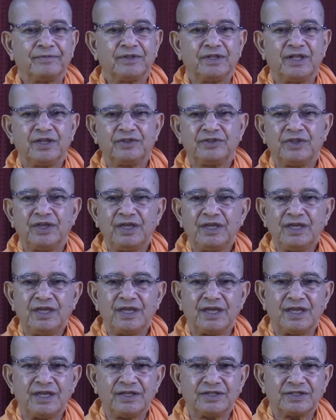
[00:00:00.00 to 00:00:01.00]
The thing
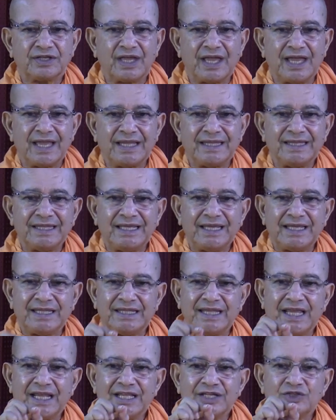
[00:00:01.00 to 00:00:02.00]
is,
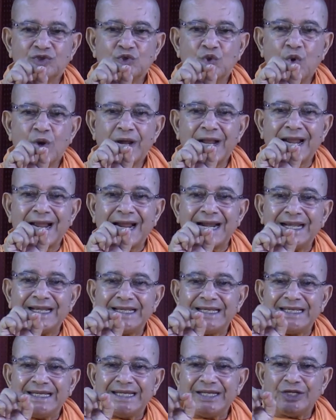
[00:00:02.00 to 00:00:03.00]
there is no
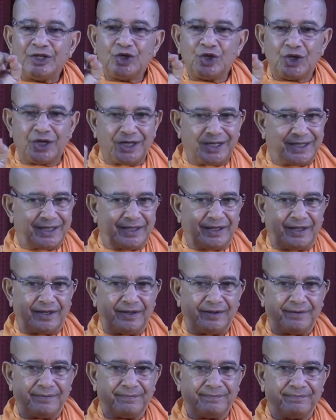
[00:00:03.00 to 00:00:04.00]
continuity.
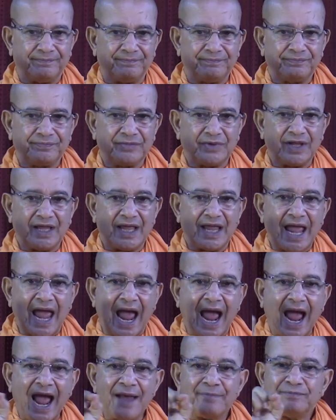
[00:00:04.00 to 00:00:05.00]

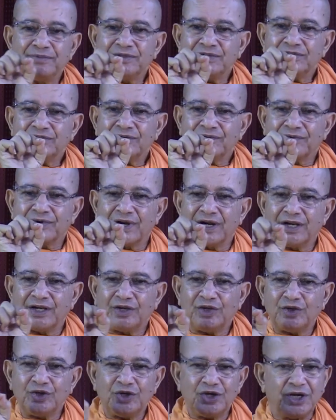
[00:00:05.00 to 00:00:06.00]
Absence of
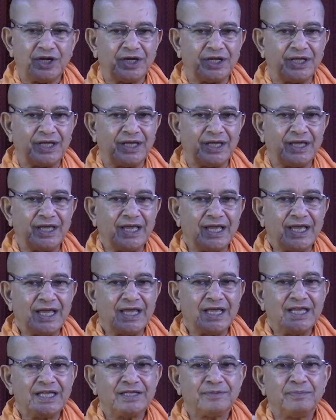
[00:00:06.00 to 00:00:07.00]
continuity
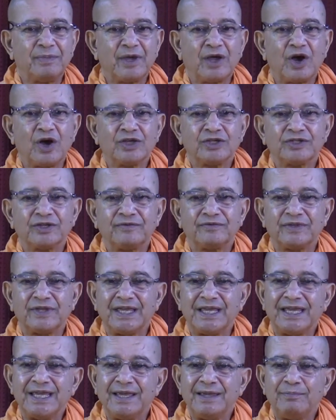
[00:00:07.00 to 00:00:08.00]
is because of
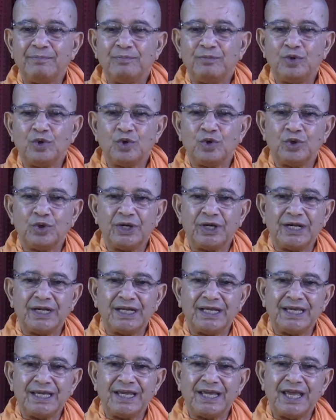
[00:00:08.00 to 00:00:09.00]
the
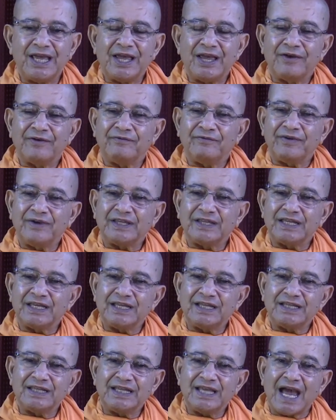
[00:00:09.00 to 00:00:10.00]
impurity
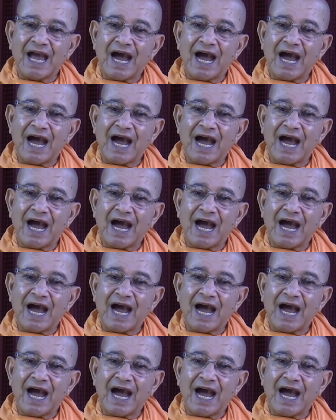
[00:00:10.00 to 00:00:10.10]
within the